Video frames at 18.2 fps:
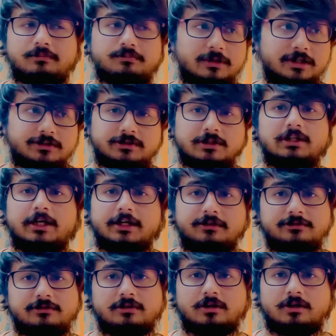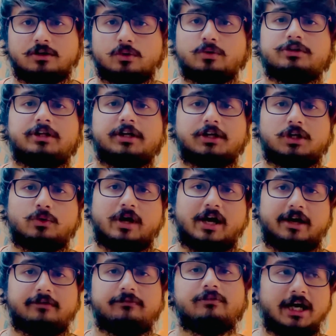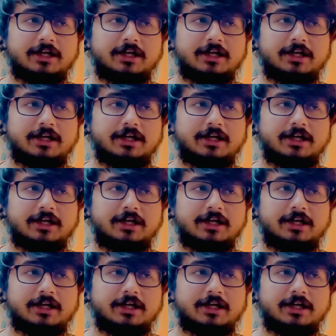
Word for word: but still it's a good thing to have.